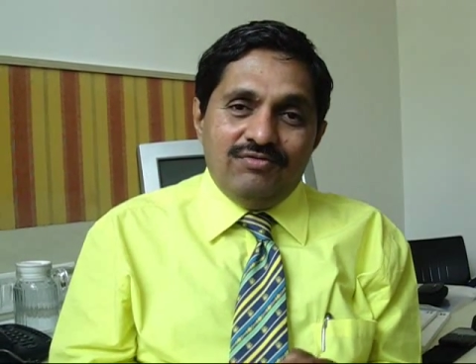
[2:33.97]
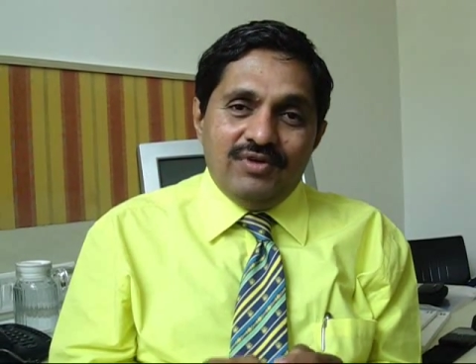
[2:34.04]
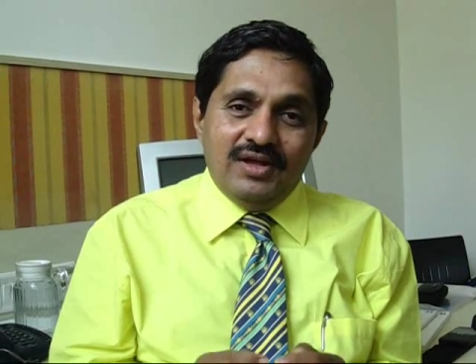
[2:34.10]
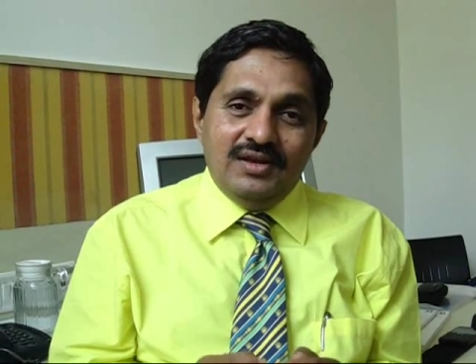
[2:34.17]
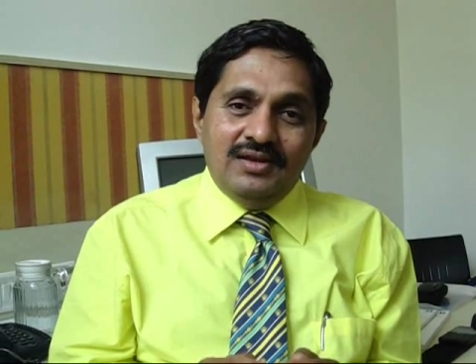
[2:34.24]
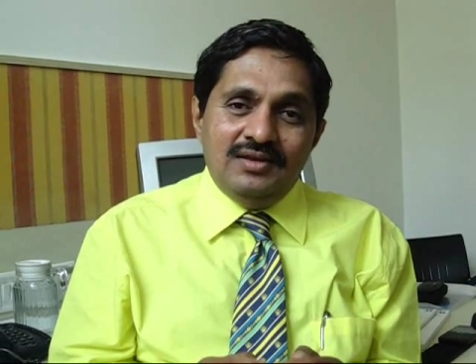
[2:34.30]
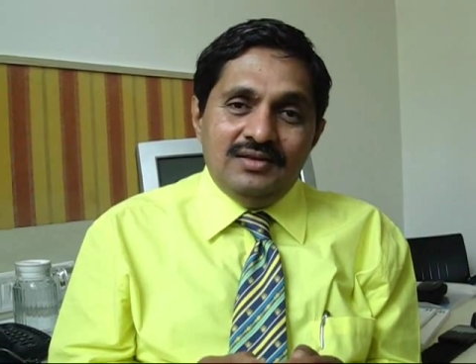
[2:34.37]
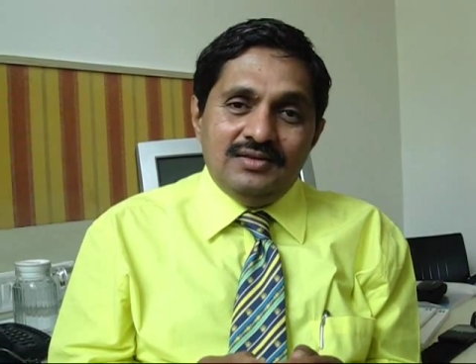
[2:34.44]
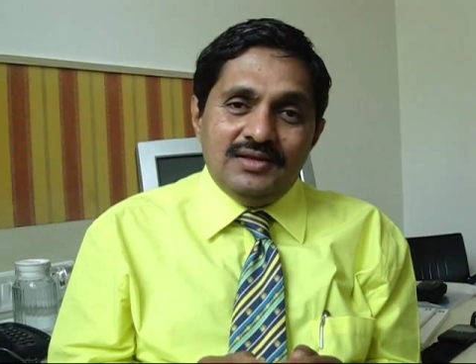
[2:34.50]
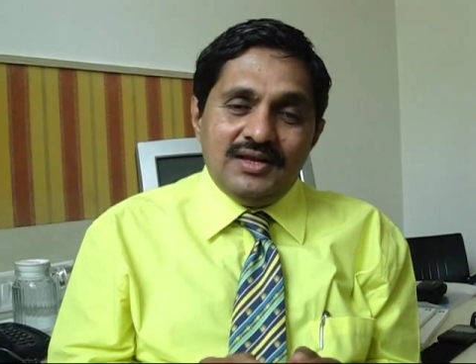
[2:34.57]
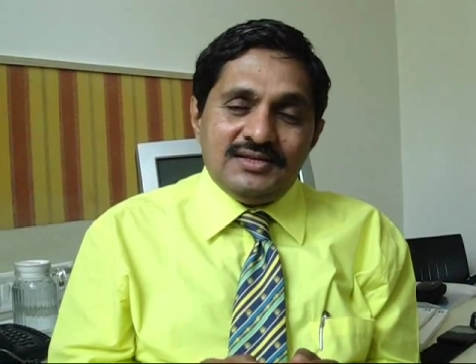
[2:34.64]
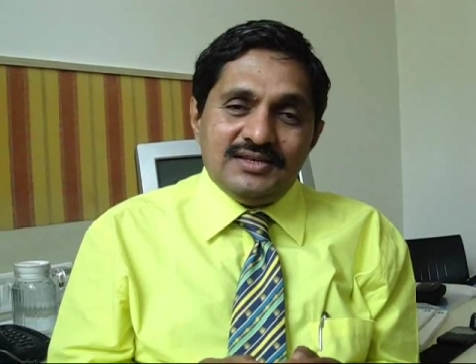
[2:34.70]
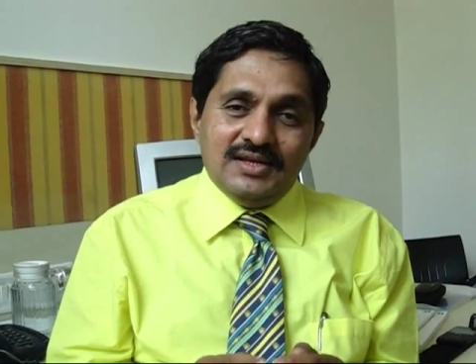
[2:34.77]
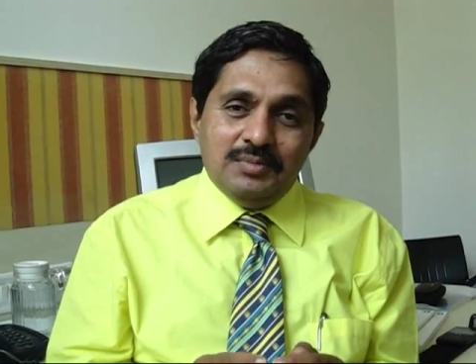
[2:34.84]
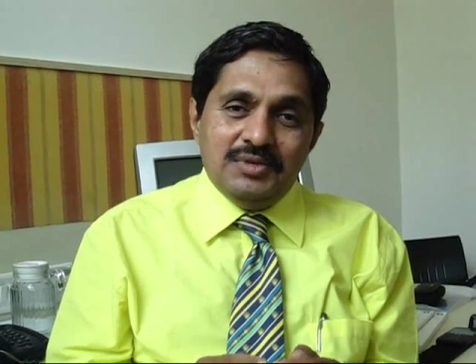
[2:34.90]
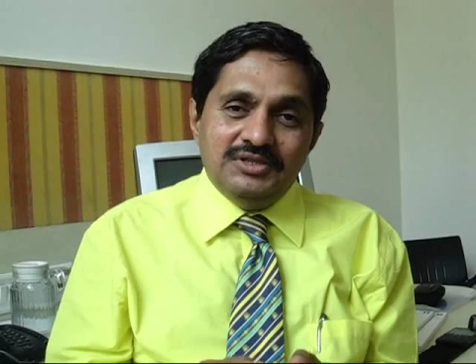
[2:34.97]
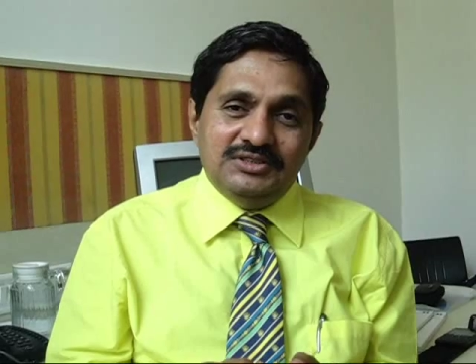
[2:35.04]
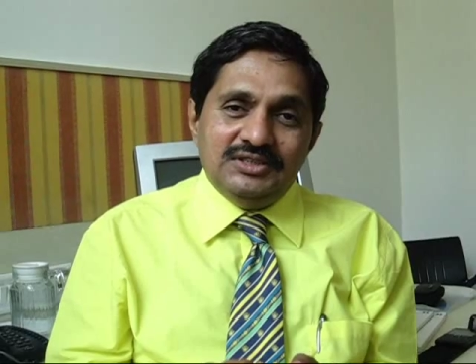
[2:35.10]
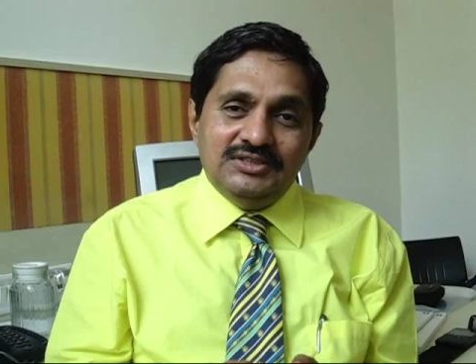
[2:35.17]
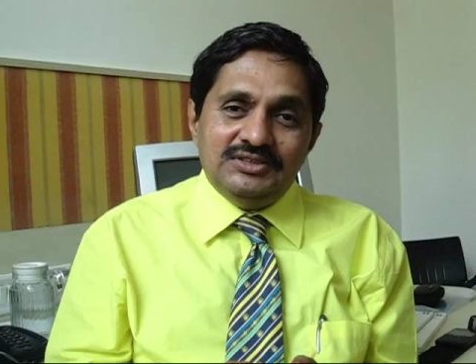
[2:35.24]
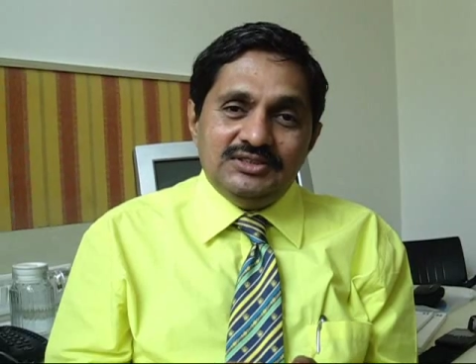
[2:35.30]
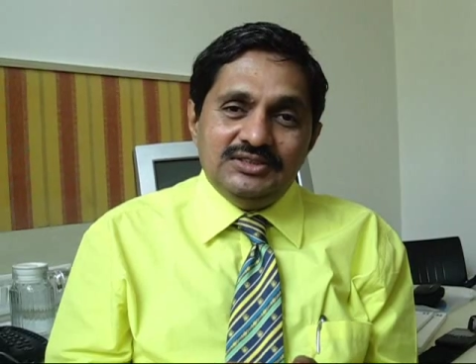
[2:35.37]
When there is an
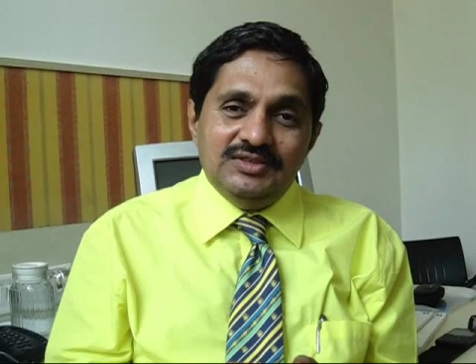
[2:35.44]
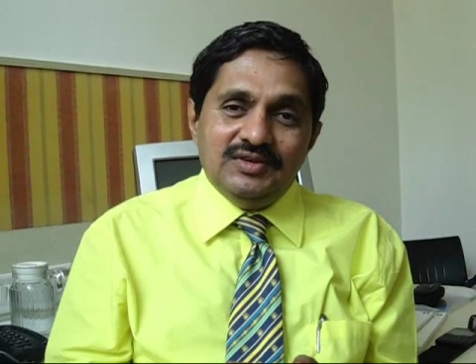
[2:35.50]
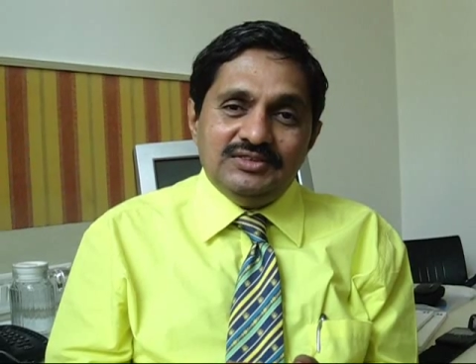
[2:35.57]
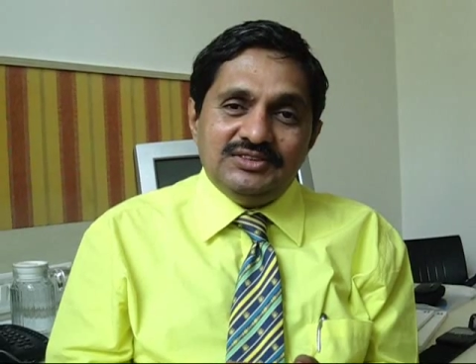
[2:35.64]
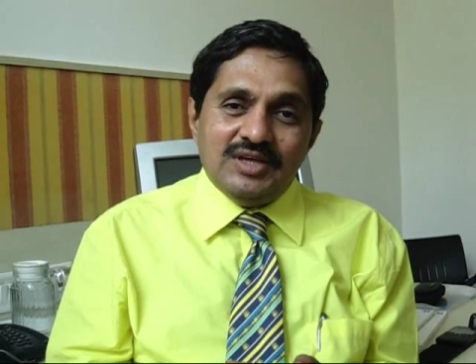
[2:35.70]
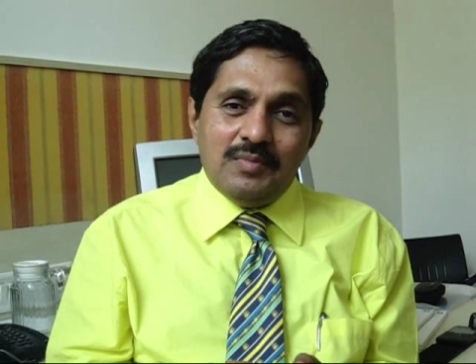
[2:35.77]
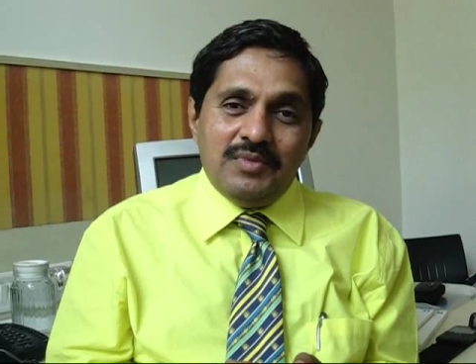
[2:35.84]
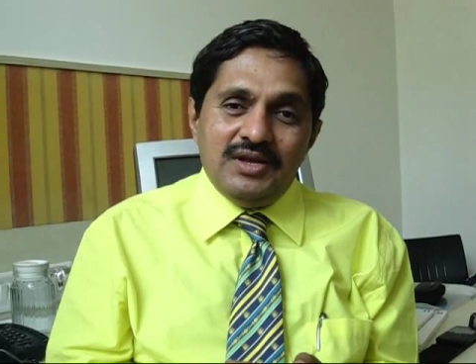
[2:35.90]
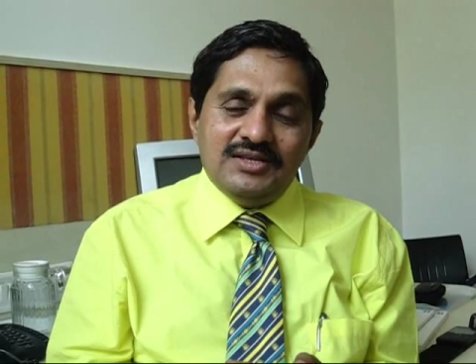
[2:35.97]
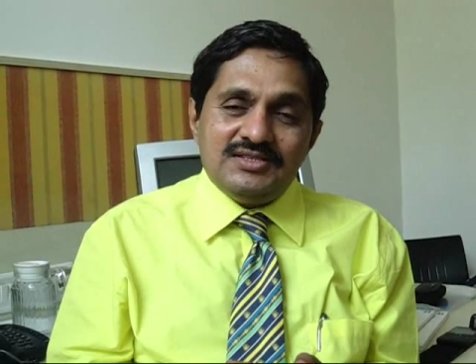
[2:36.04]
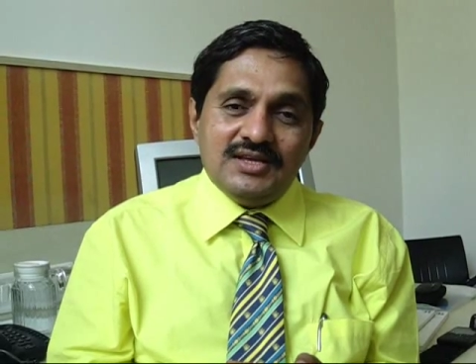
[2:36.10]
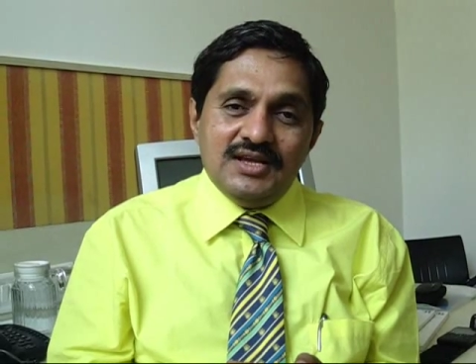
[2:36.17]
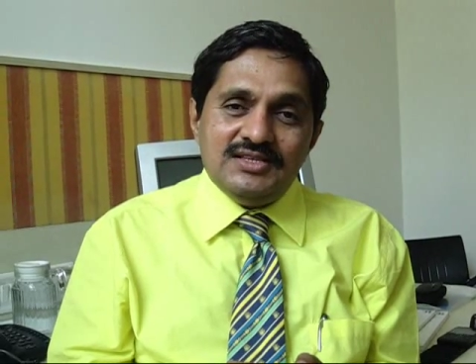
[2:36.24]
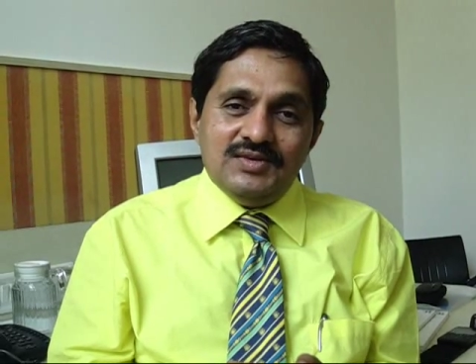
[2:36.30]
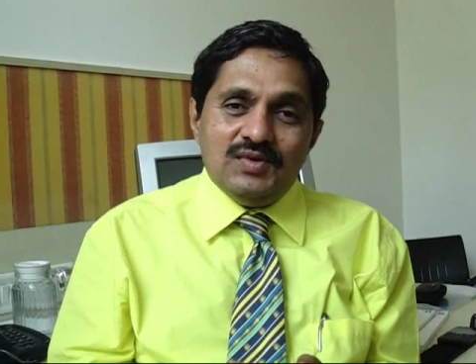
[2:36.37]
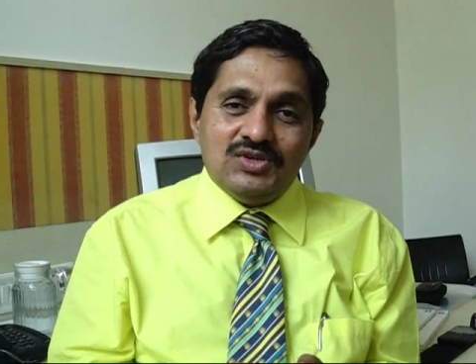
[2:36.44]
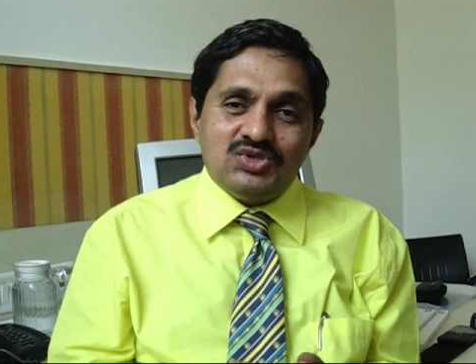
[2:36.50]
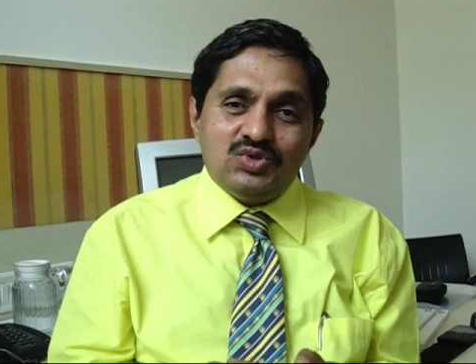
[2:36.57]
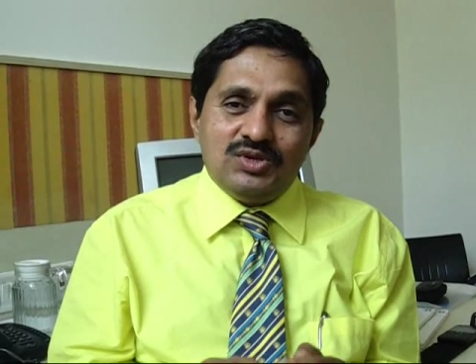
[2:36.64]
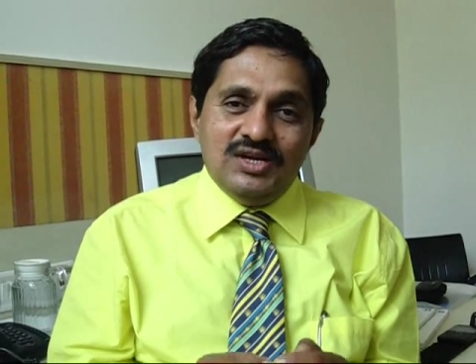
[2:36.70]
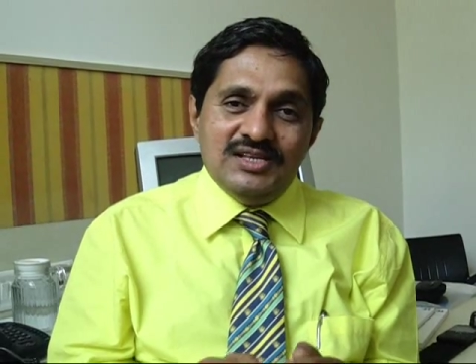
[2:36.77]
emergency, when somebody says he wants to